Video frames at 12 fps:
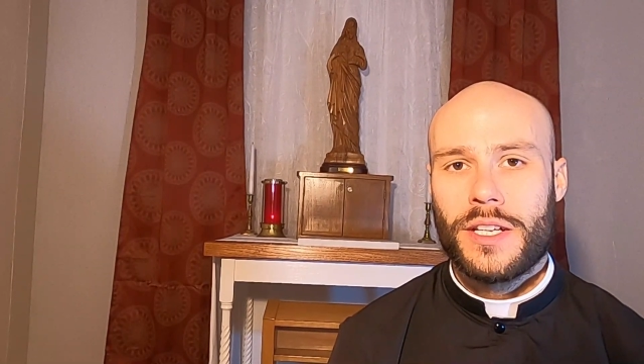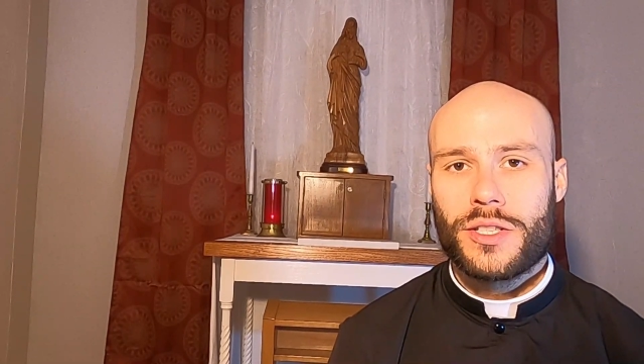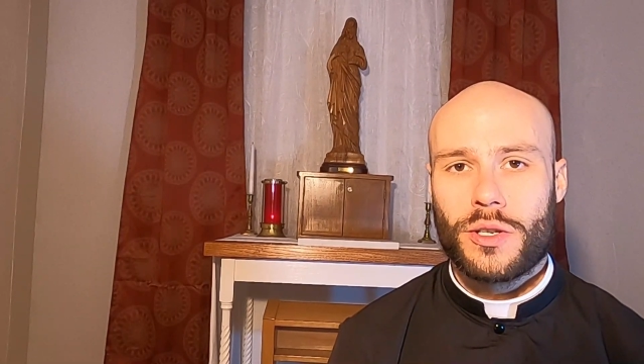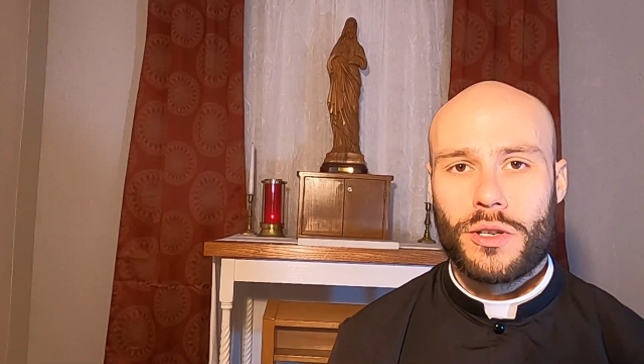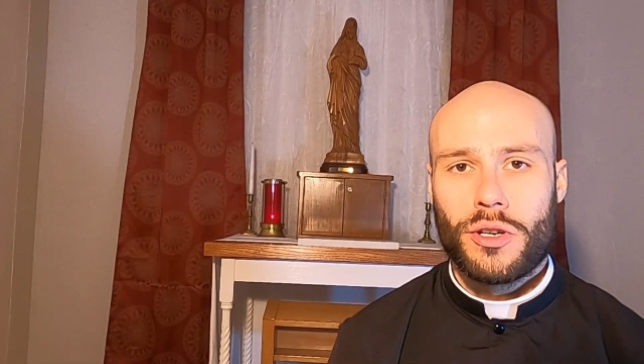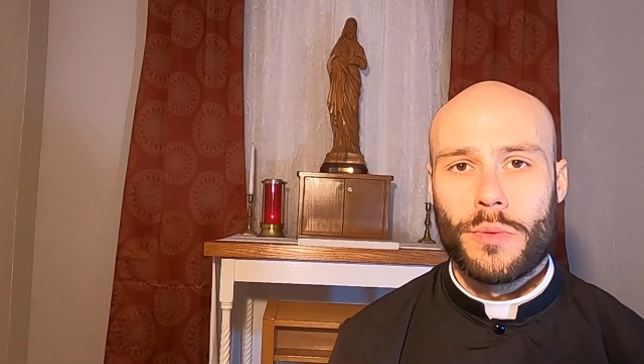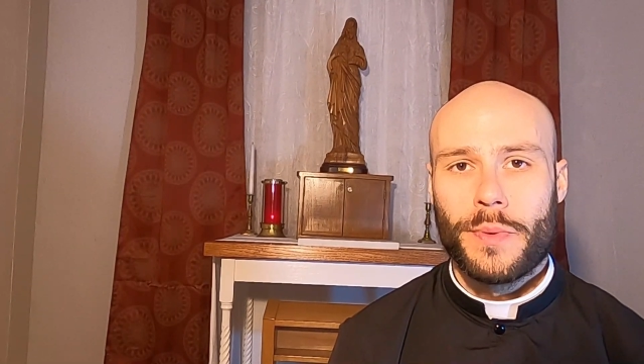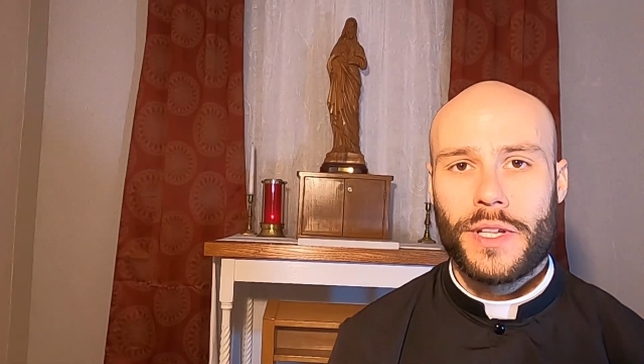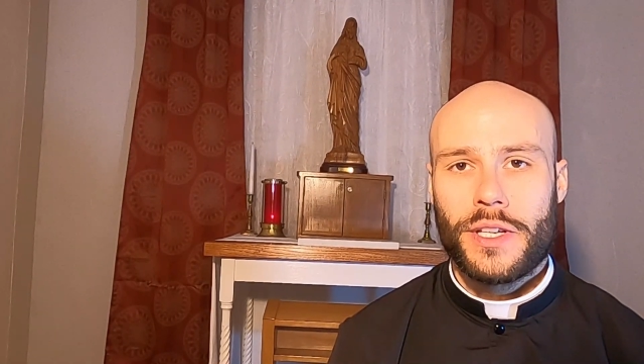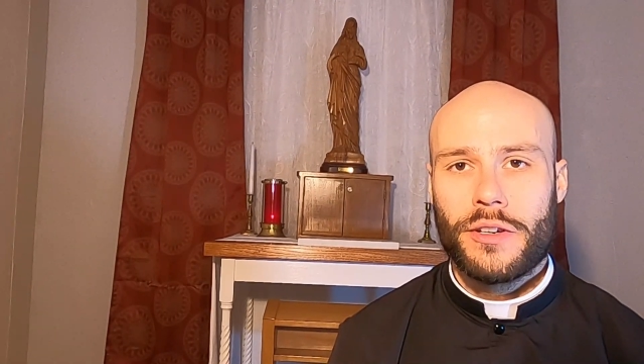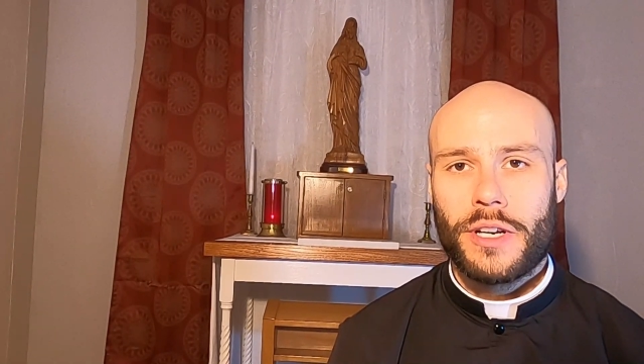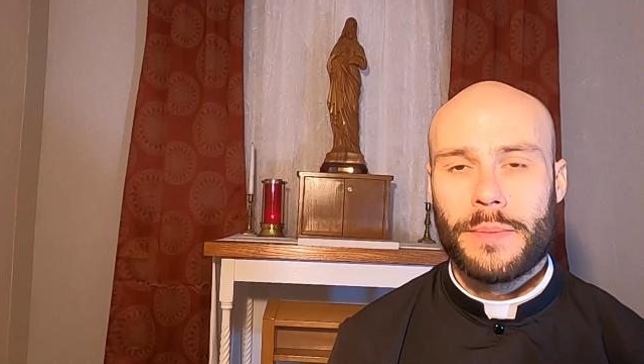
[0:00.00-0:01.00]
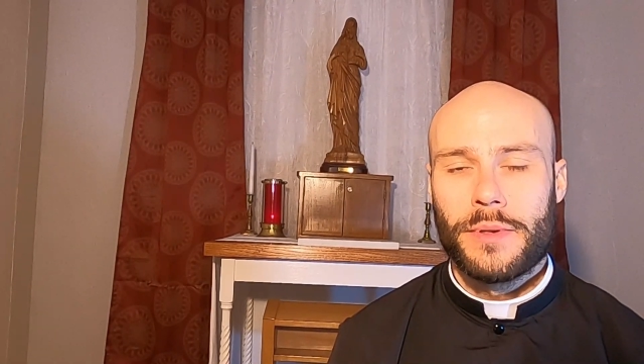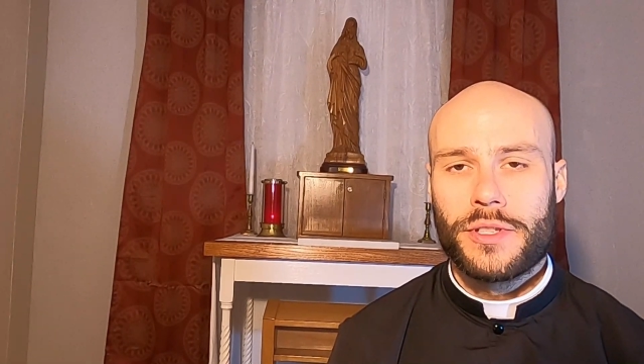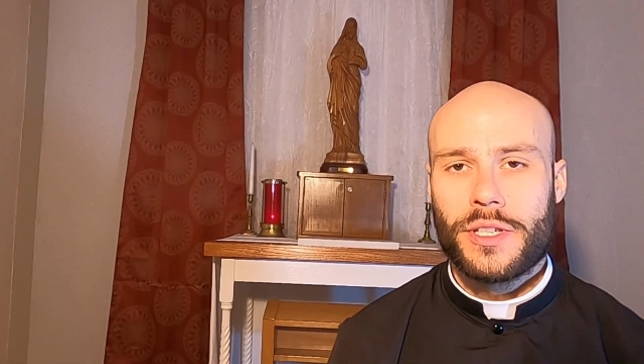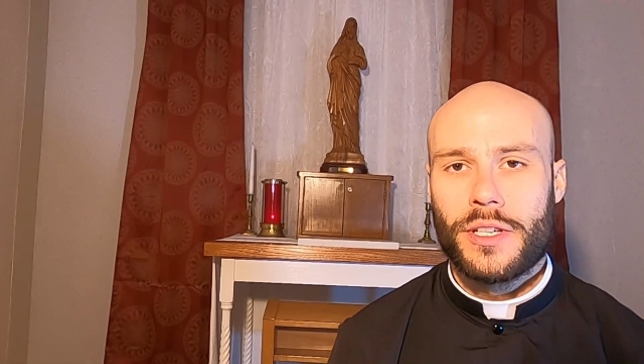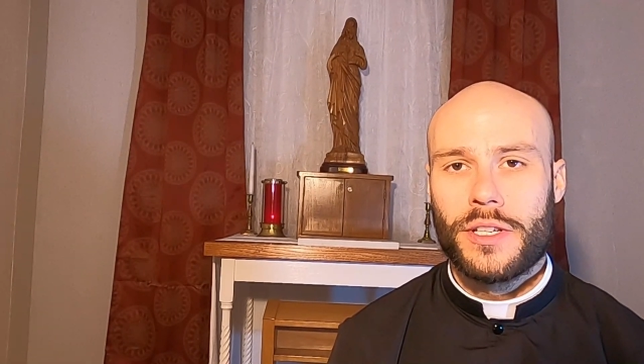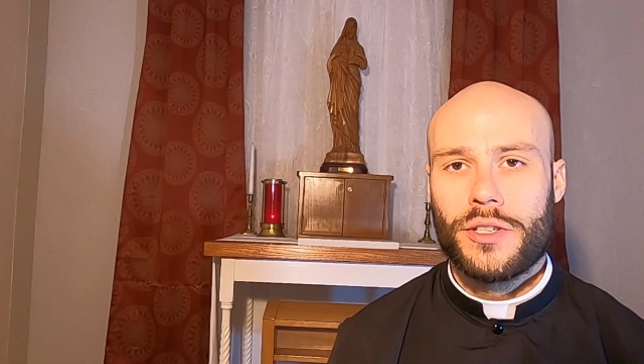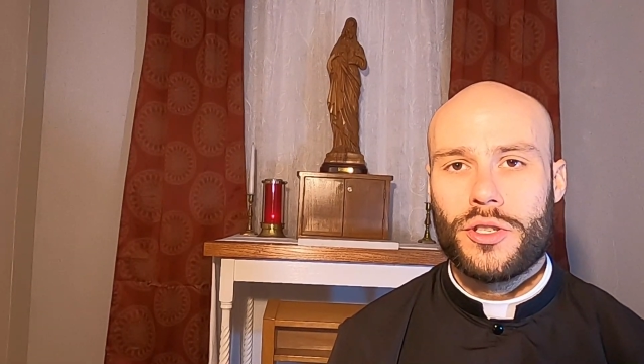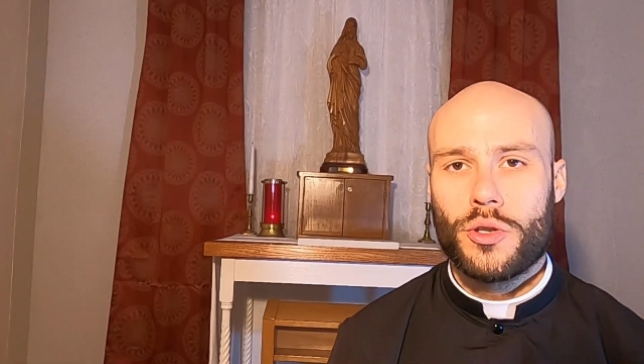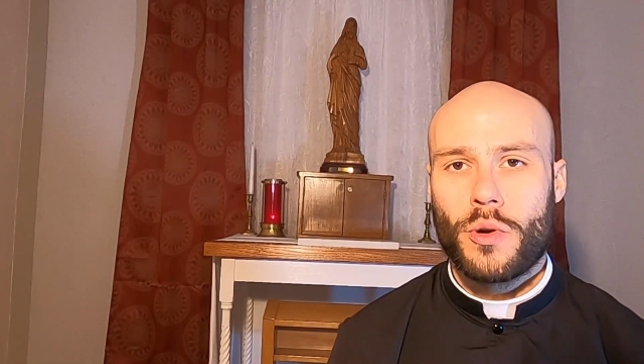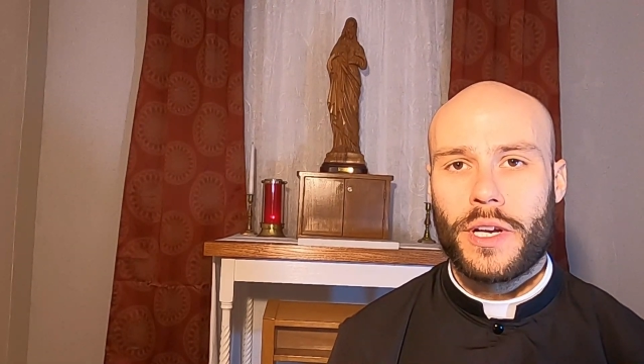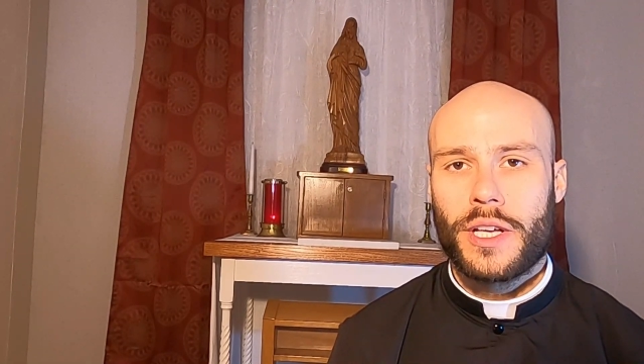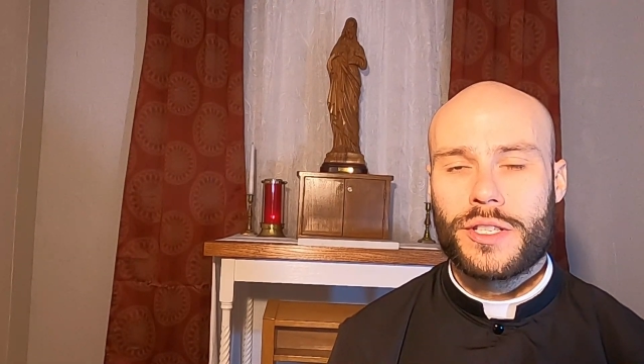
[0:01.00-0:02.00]
So hoping that you're able to
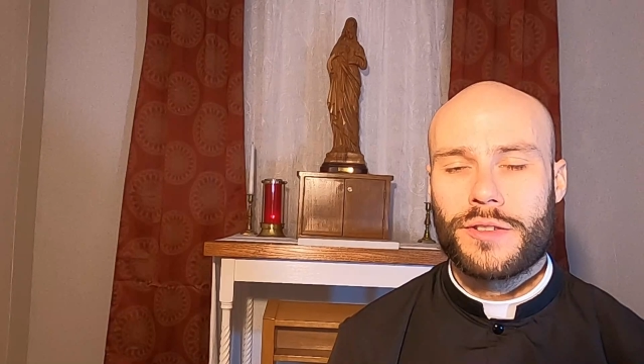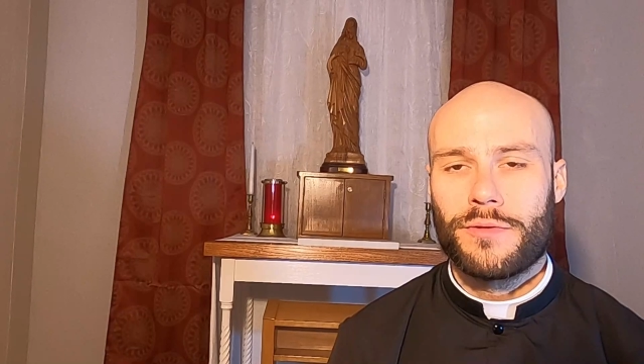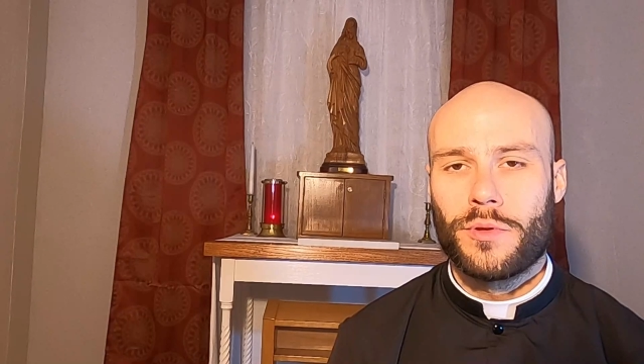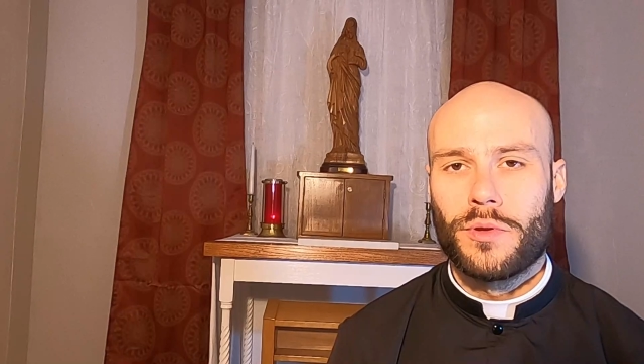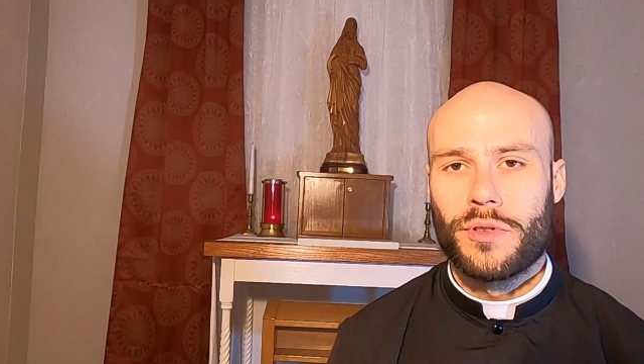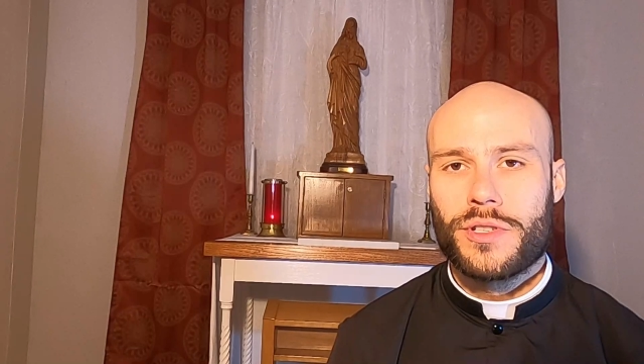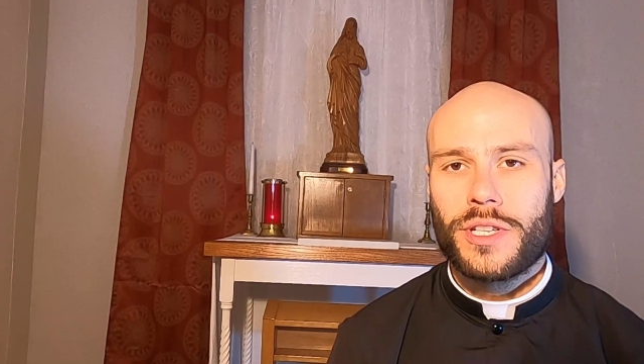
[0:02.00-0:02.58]
join us for